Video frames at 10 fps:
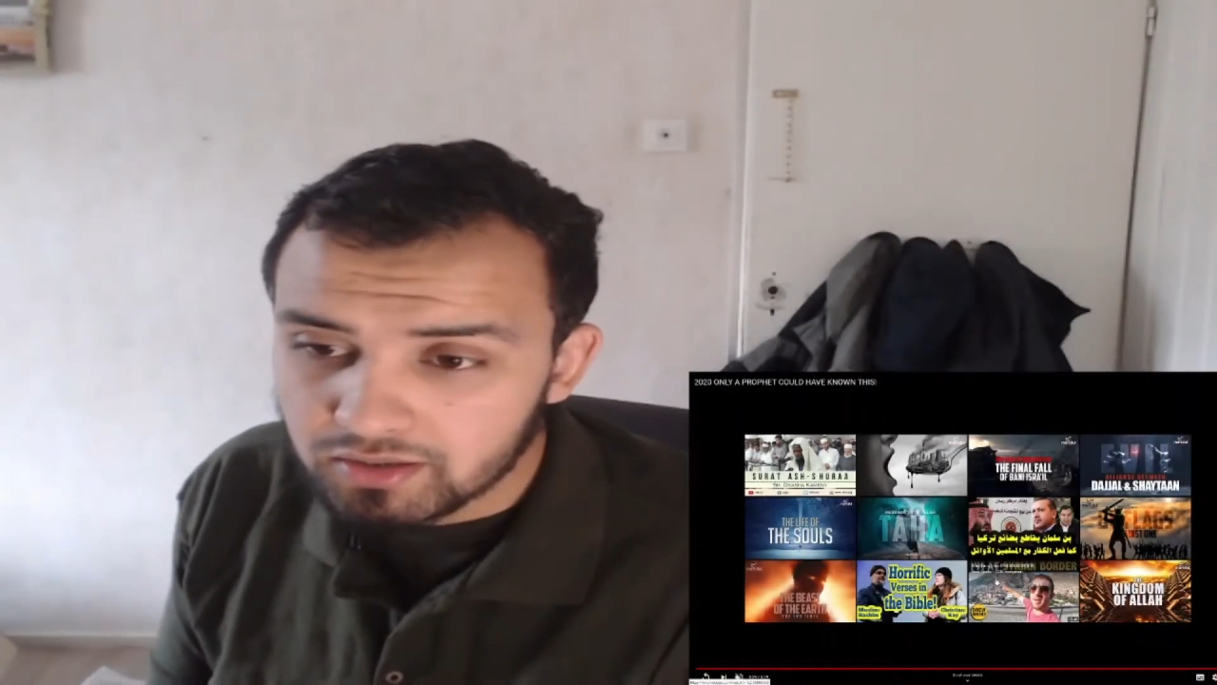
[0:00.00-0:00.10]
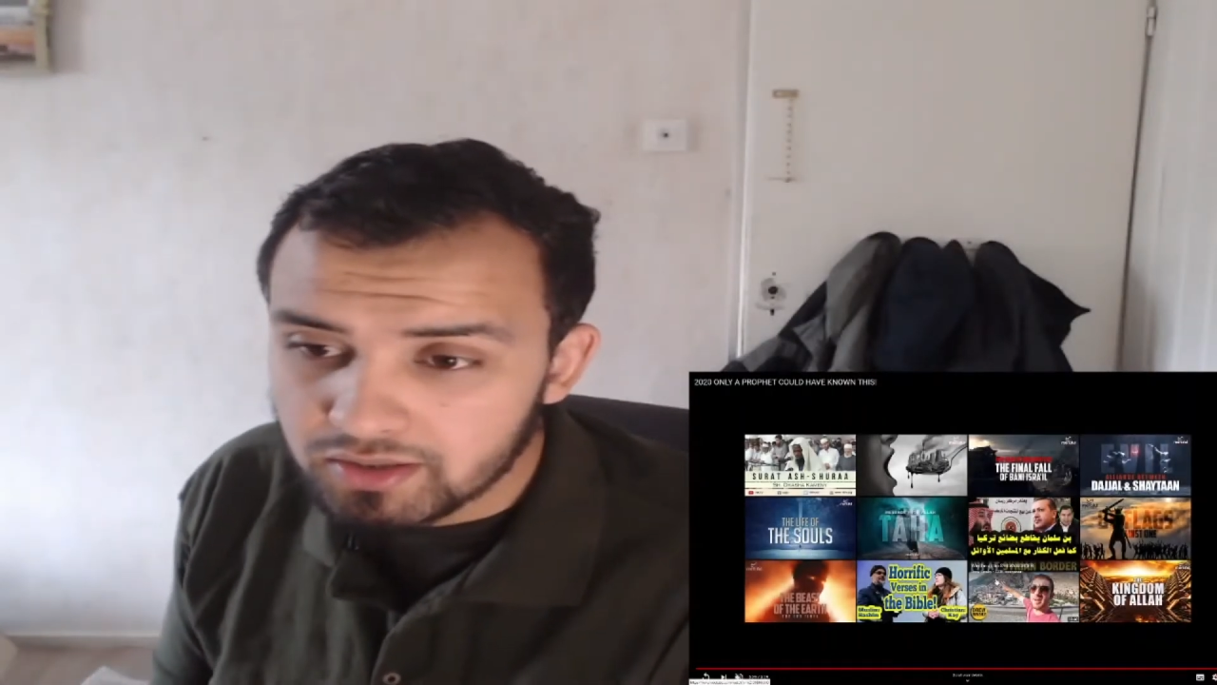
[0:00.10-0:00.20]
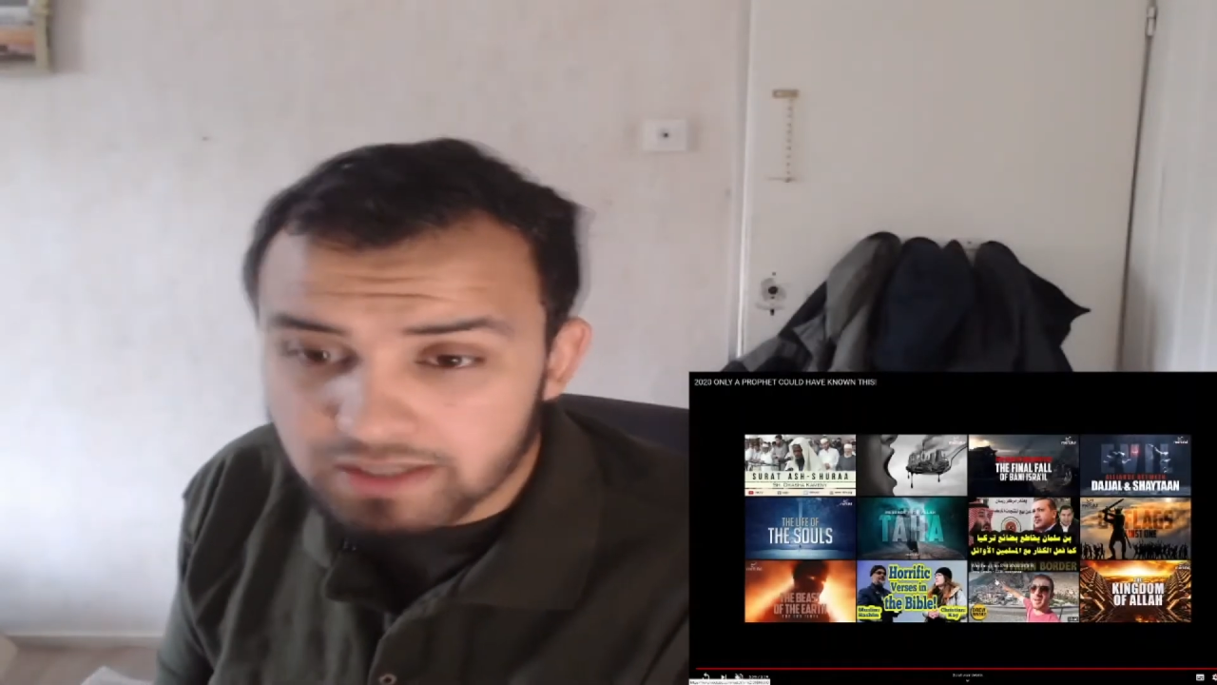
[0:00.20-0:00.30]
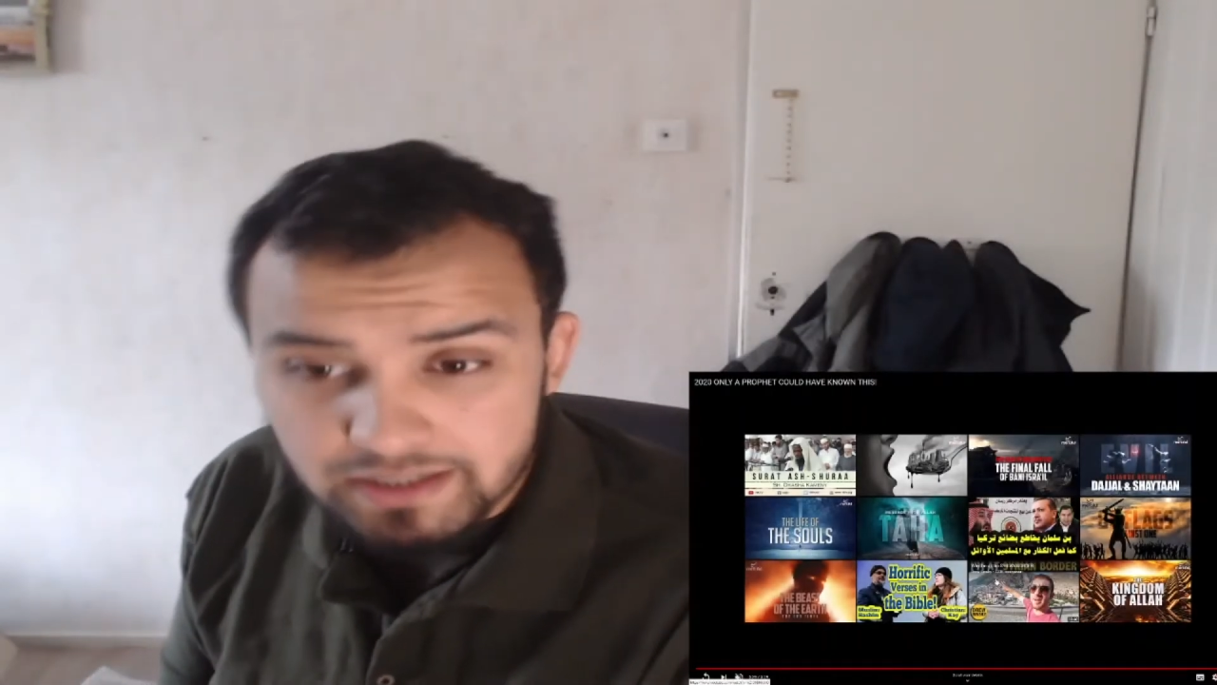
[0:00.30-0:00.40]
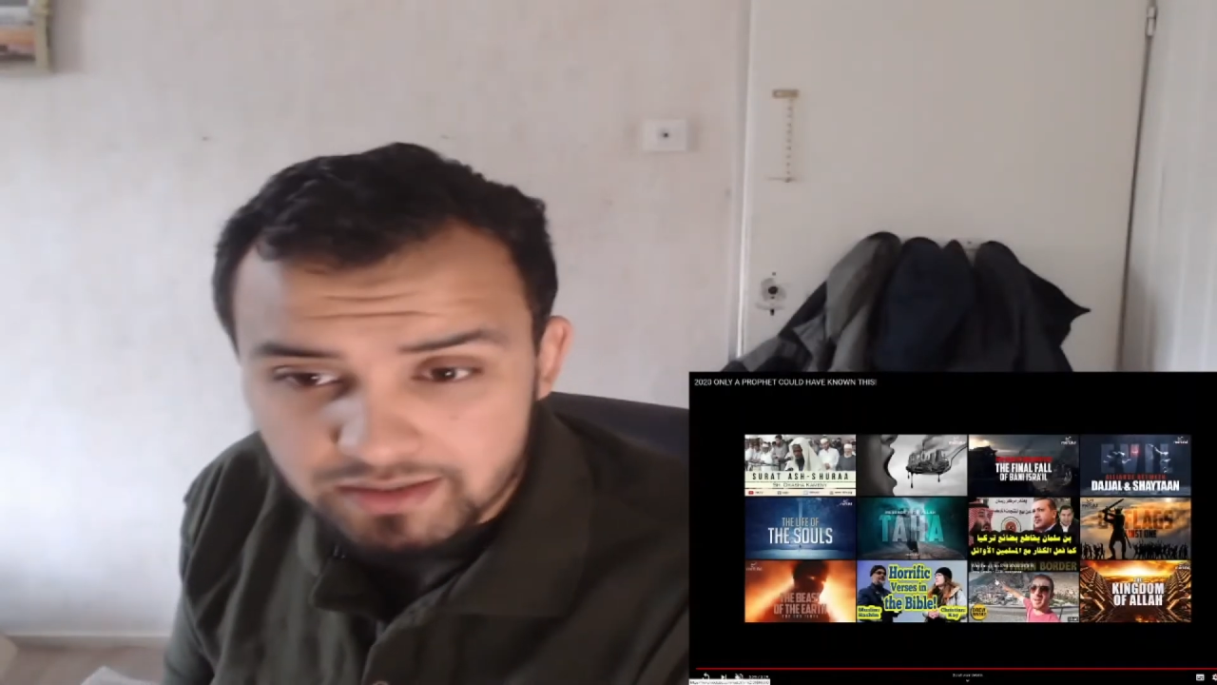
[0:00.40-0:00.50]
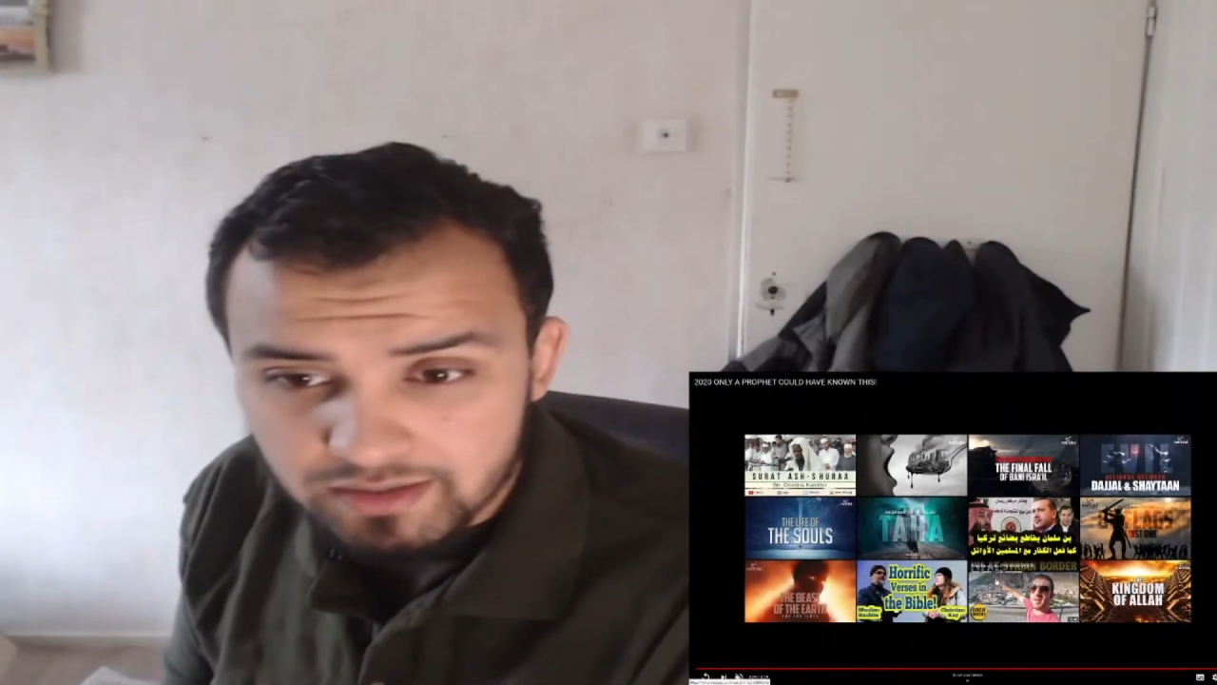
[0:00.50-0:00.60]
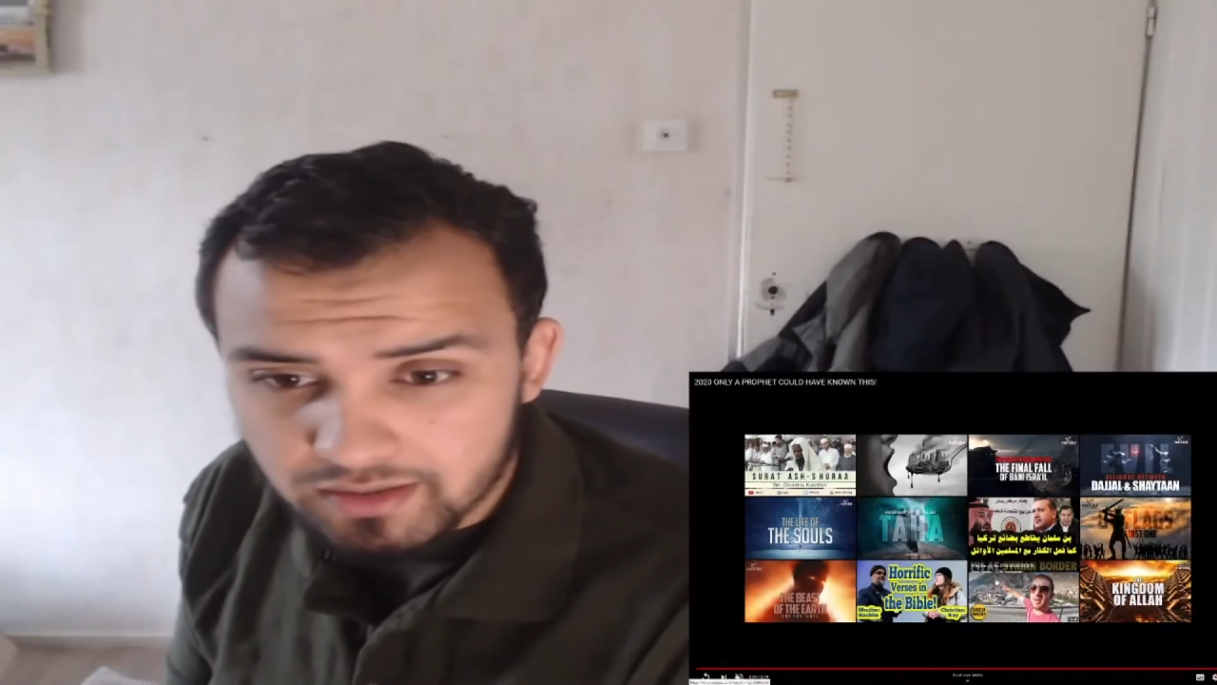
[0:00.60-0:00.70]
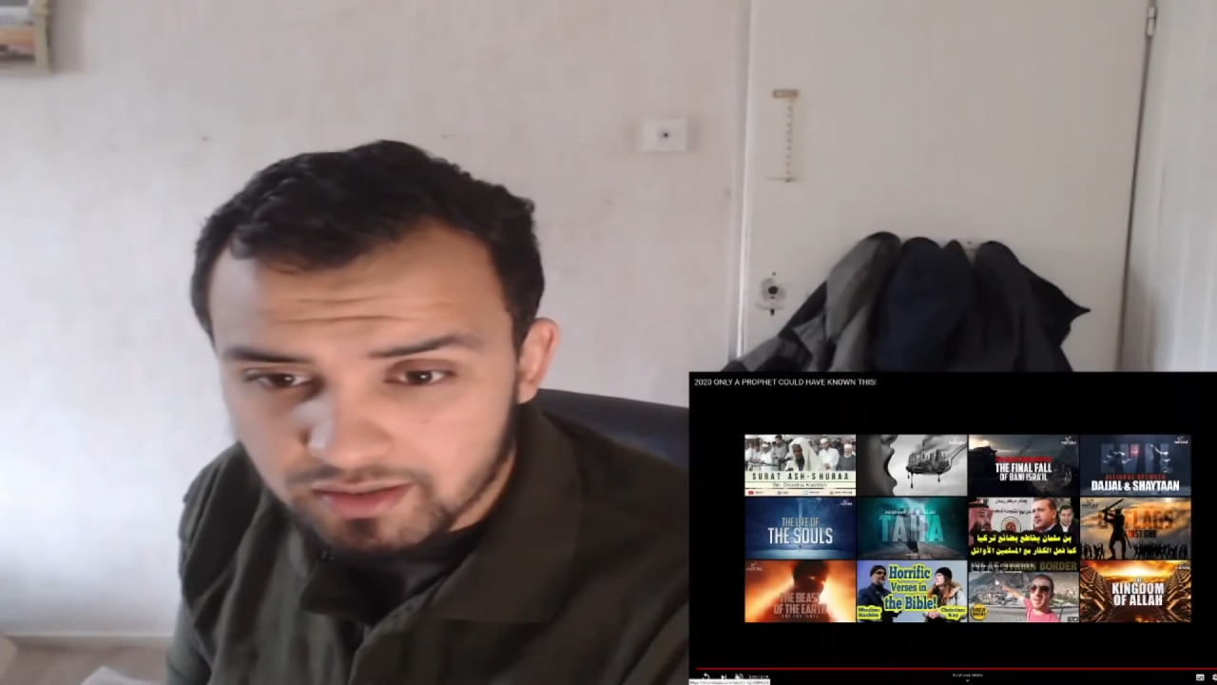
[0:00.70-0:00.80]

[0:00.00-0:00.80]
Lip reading: These